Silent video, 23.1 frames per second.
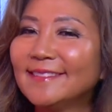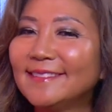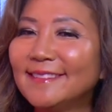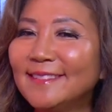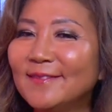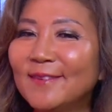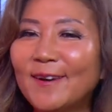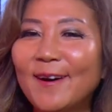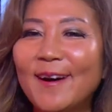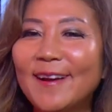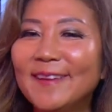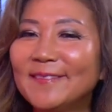
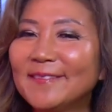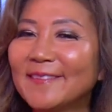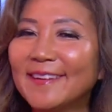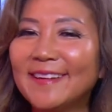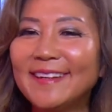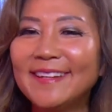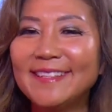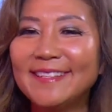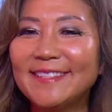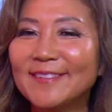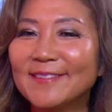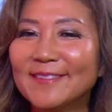Devon,
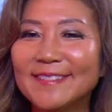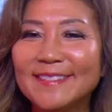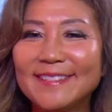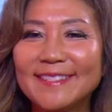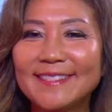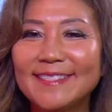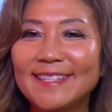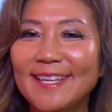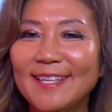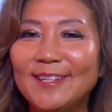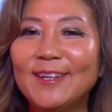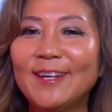right? You were
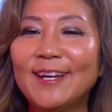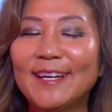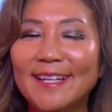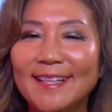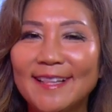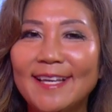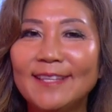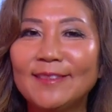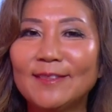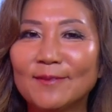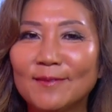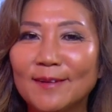just saying you got to
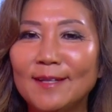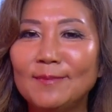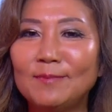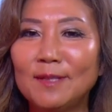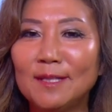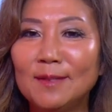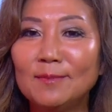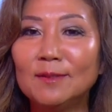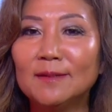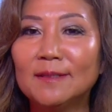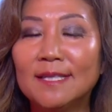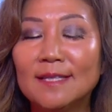let the right
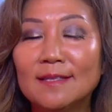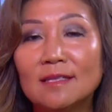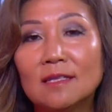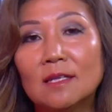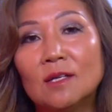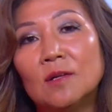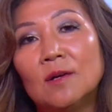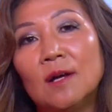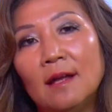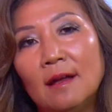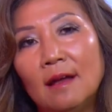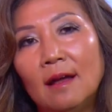people in.
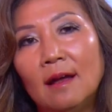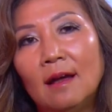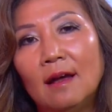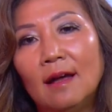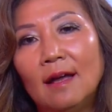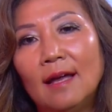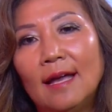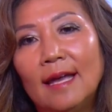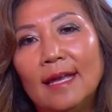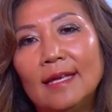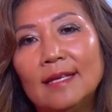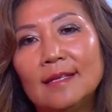So
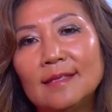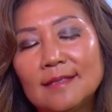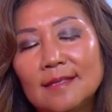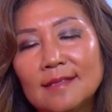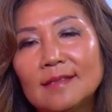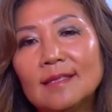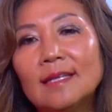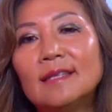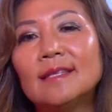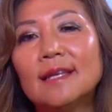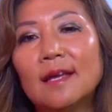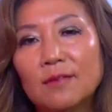is
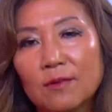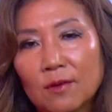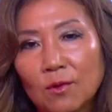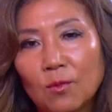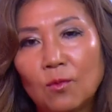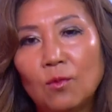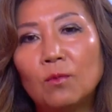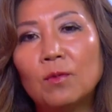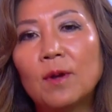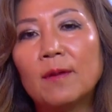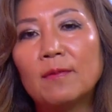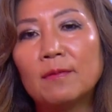this
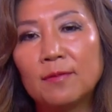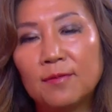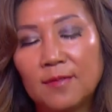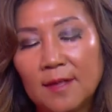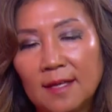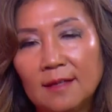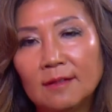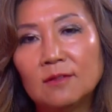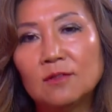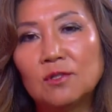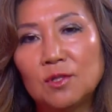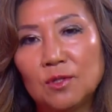another
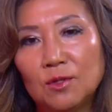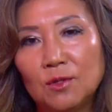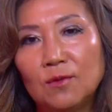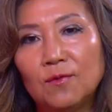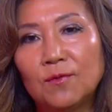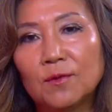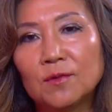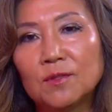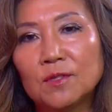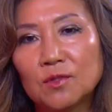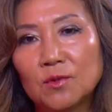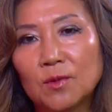thing too
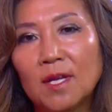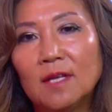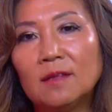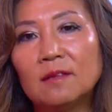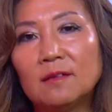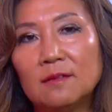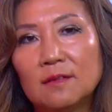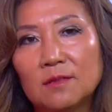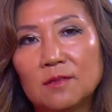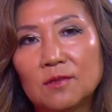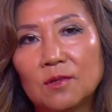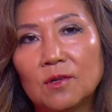for strength
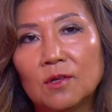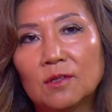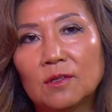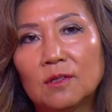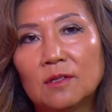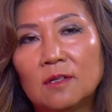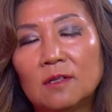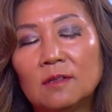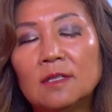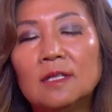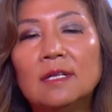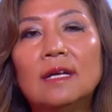in the
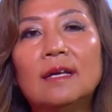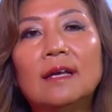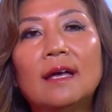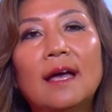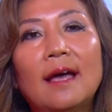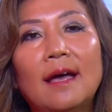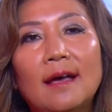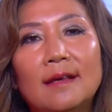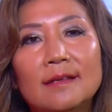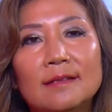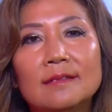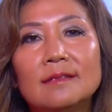circle,
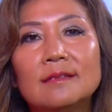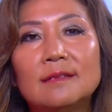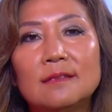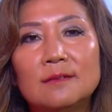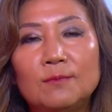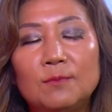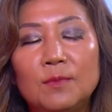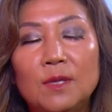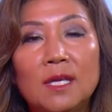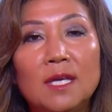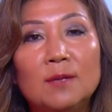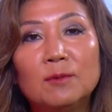as to
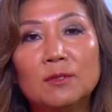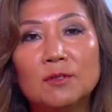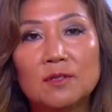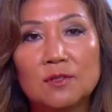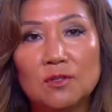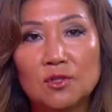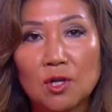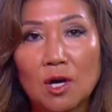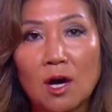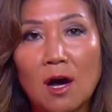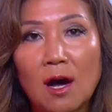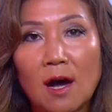be able to
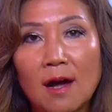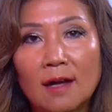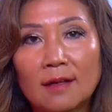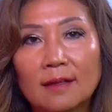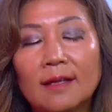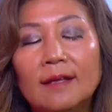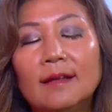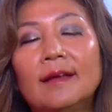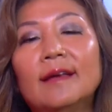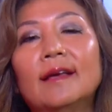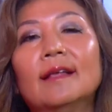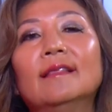talk,
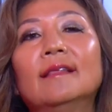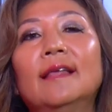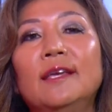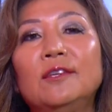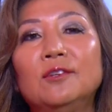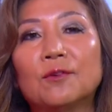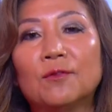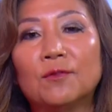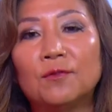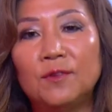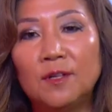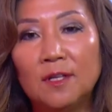let
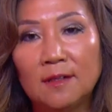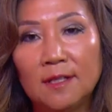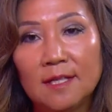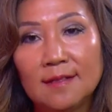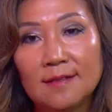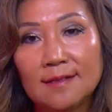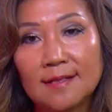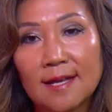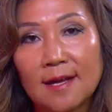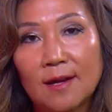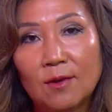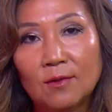your
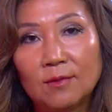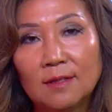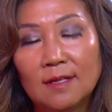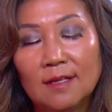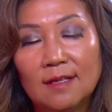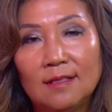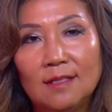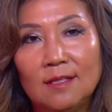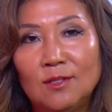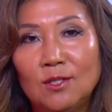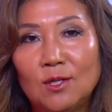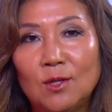feelings out?
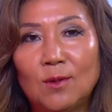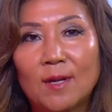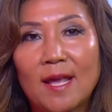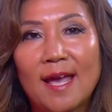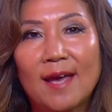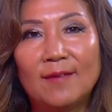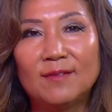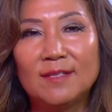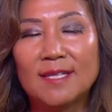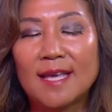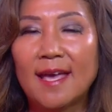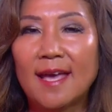You don't
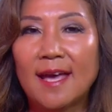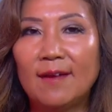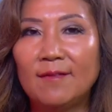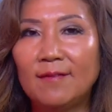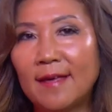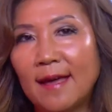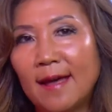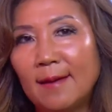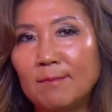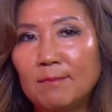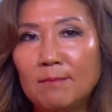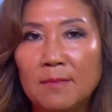have to have
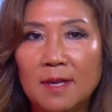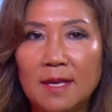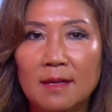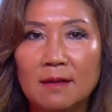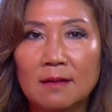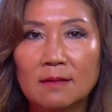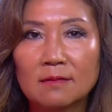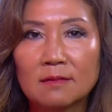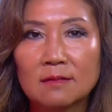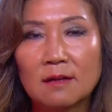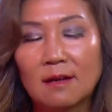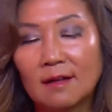that
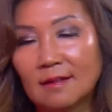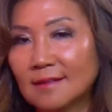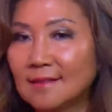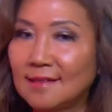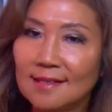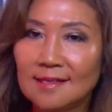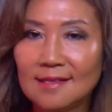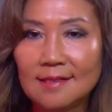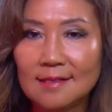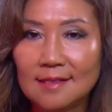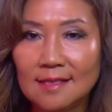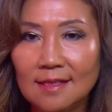male
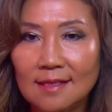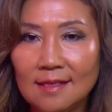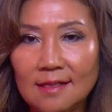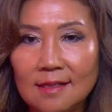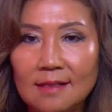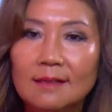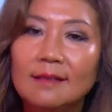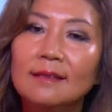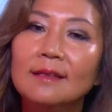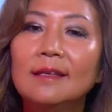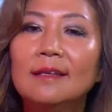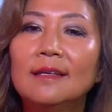
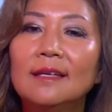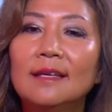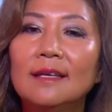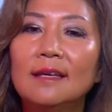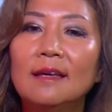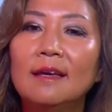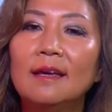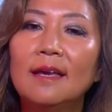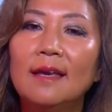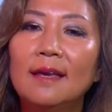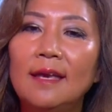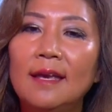toxicity
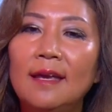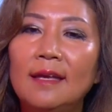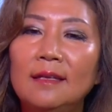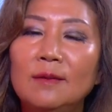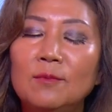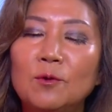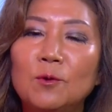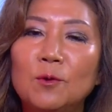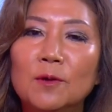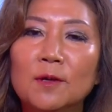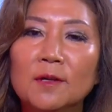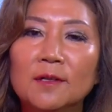
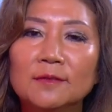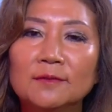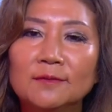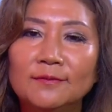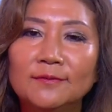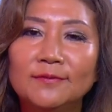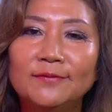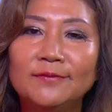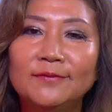anymore.